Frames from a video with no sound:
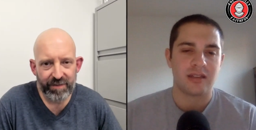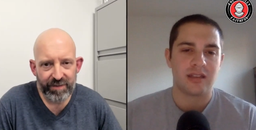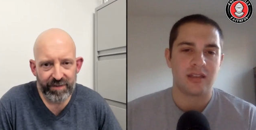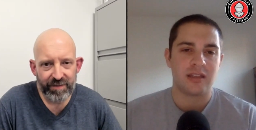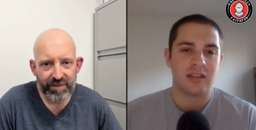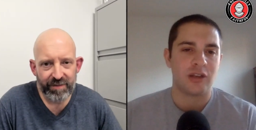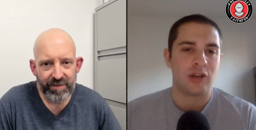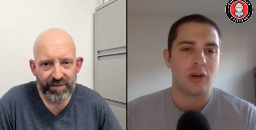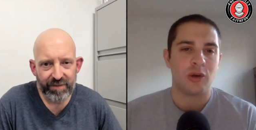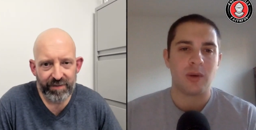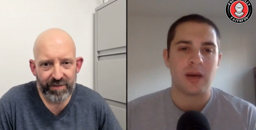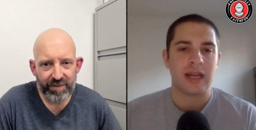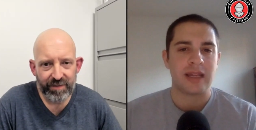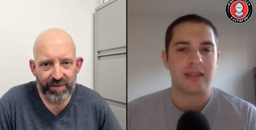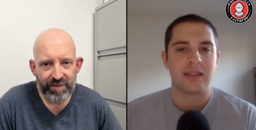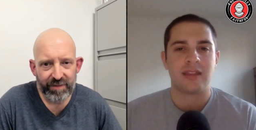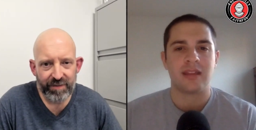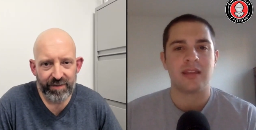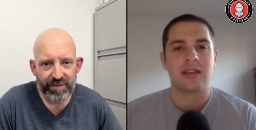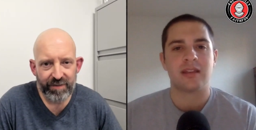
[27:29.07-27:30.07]
Speaker 1: you know, I
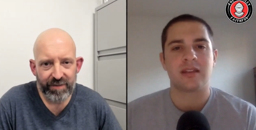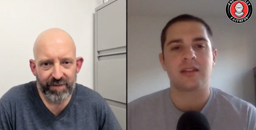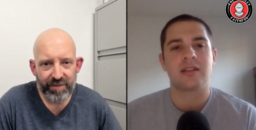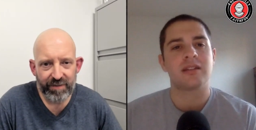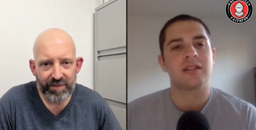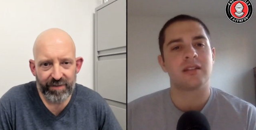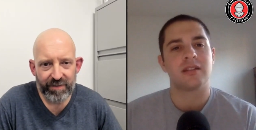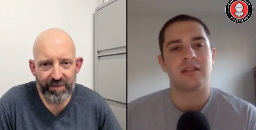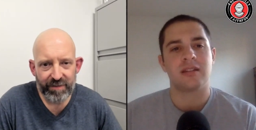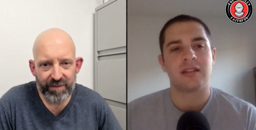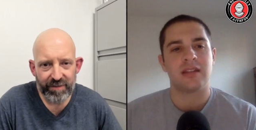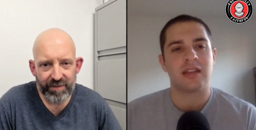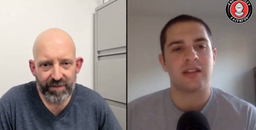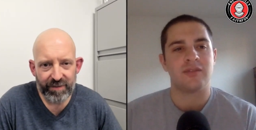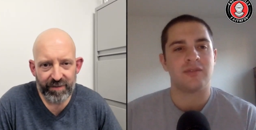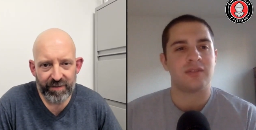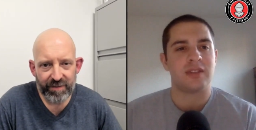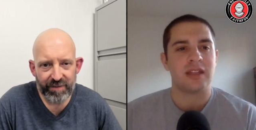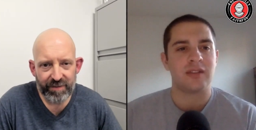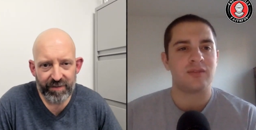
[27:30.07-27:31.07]
think
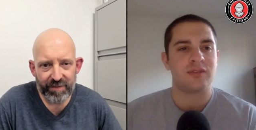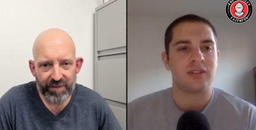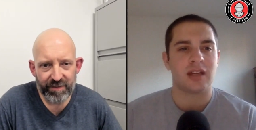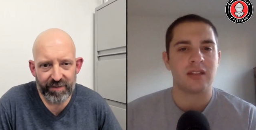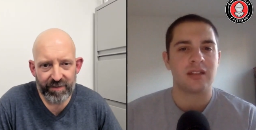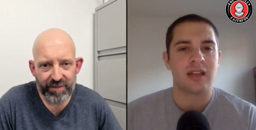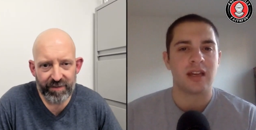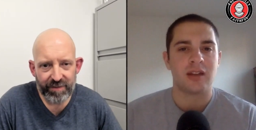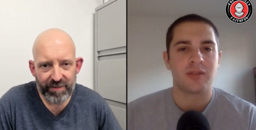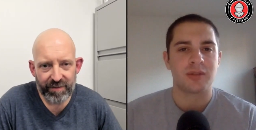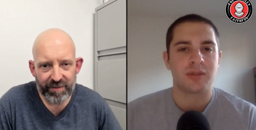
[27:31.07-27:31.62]
they've, they've done that,